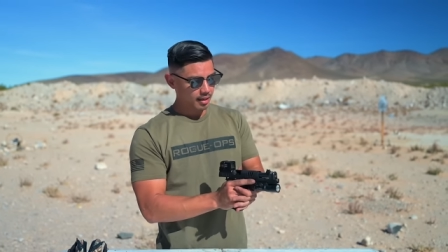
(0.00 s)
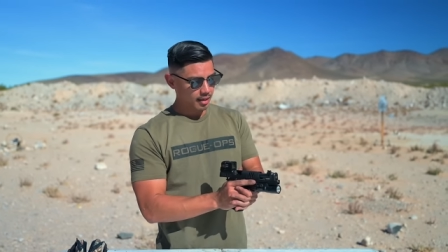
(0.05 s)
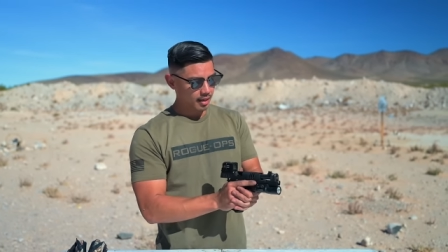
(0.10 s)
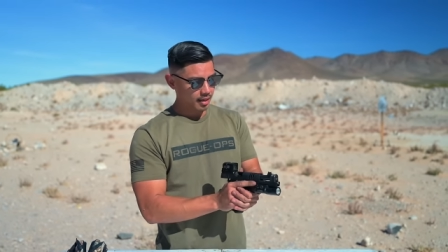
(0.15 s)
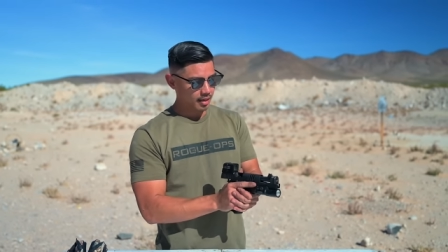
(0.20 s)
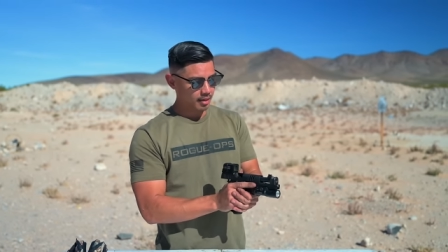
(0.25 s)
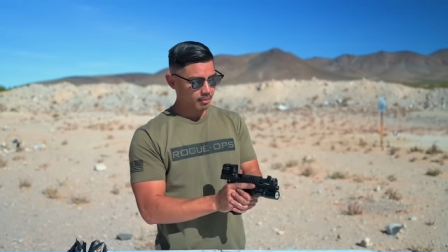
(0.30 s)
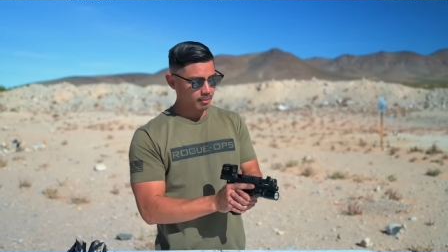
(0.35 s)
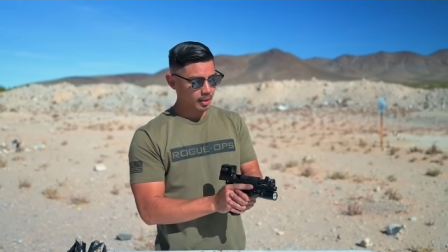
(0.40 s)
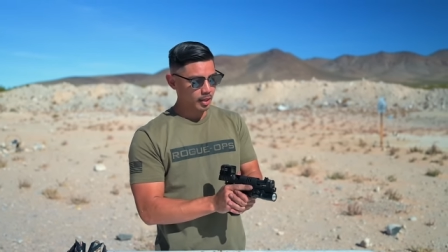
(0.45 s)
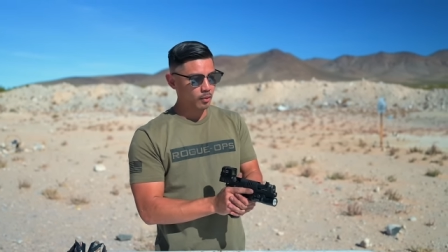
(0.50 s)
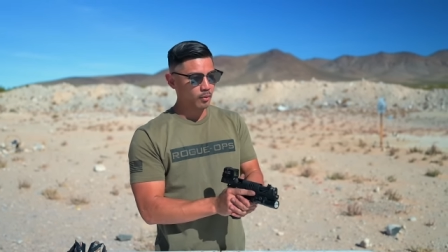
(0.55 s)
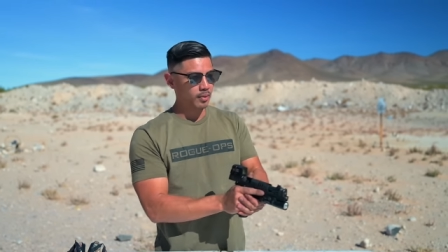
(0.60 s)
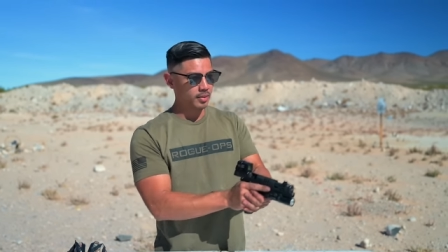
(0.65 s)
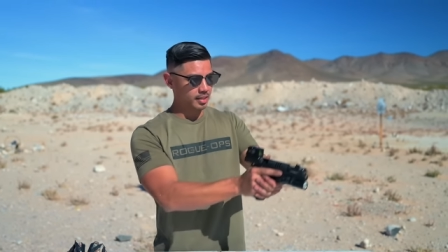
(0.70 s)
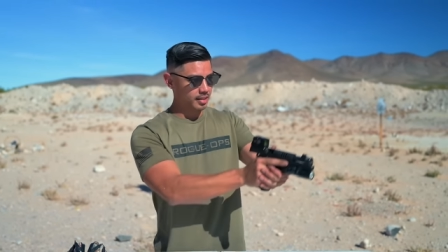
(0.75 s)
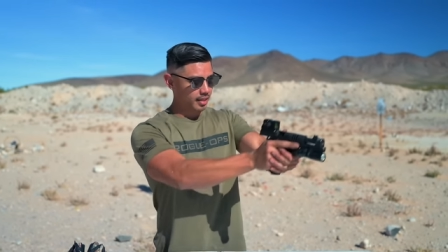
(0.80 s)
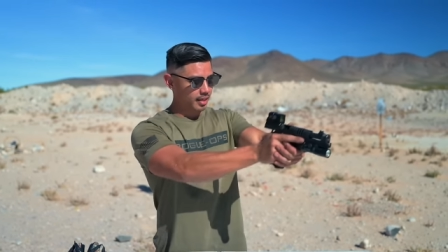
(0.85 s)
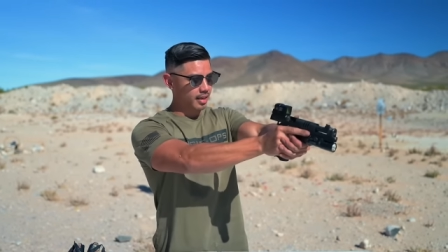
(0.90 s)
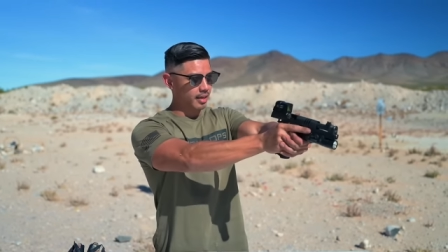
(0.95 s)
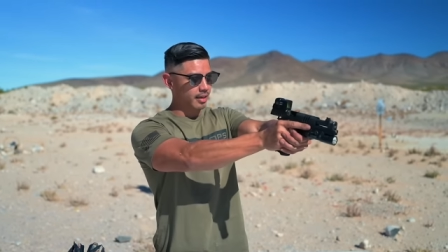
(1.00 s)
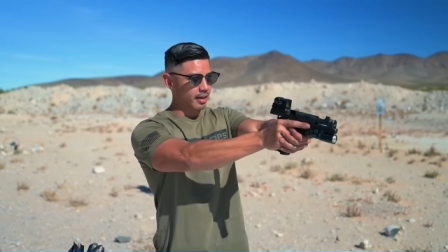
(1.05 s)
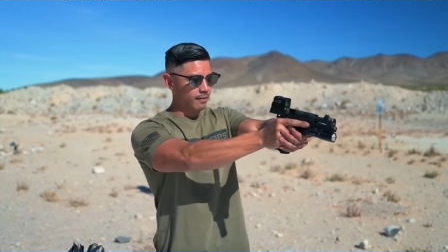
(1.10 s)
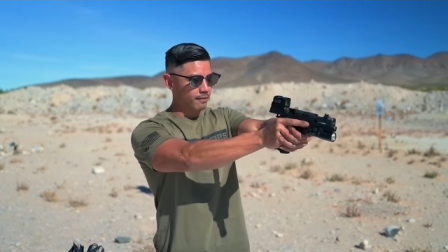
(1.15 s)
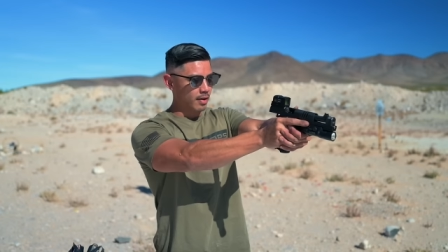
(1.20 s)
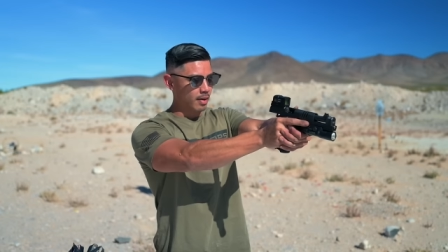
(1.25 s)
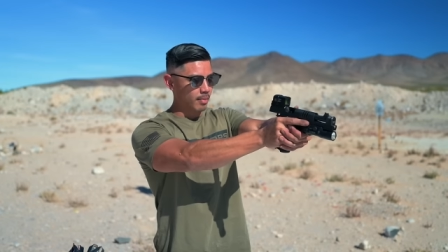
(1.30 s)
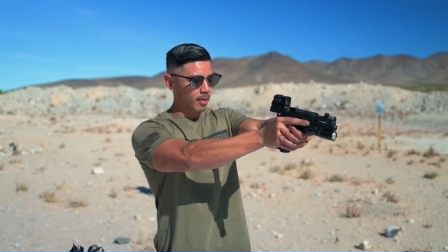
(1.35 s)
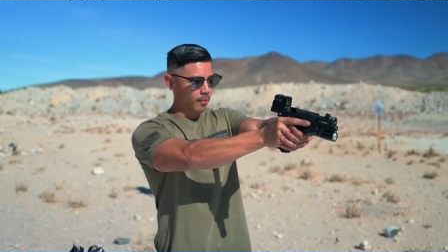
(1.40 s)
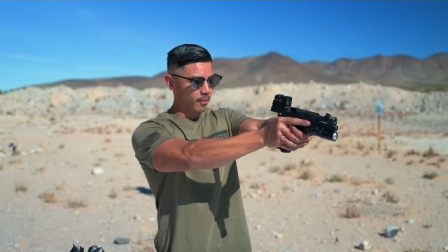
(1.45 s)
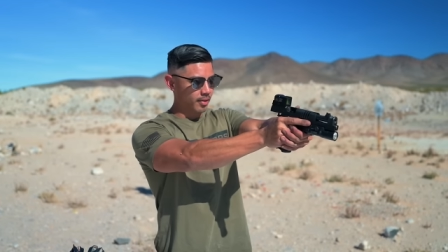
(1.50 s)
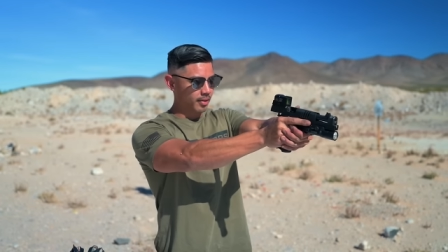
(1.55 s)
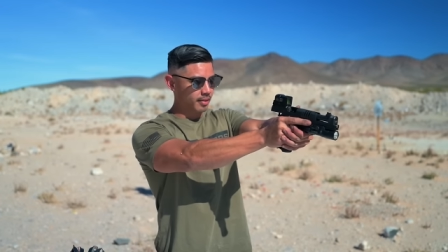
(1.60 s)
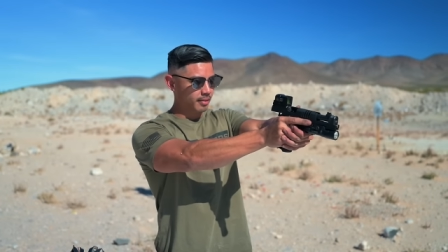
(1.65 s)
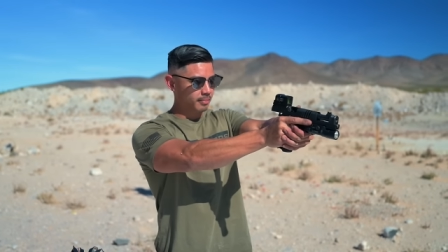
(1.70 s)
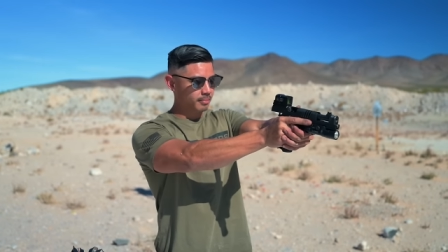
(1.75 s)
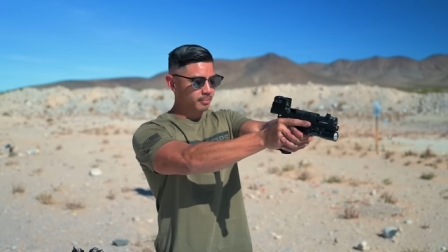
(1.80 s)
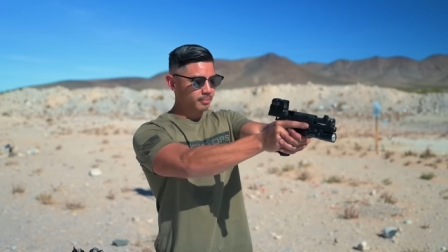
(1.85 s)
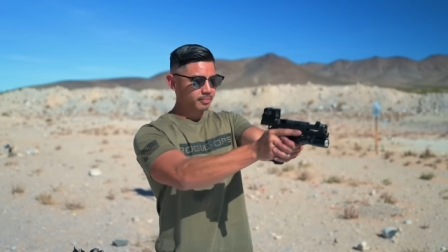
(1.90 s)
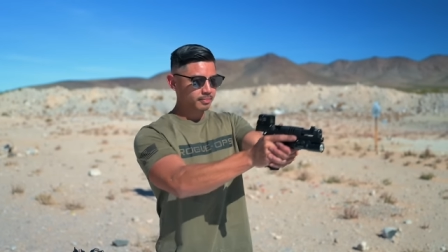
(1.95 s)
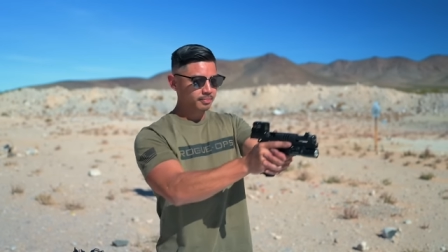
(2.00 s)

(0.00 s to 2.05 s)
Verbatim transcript: Um, and then once again, I found my rhythm.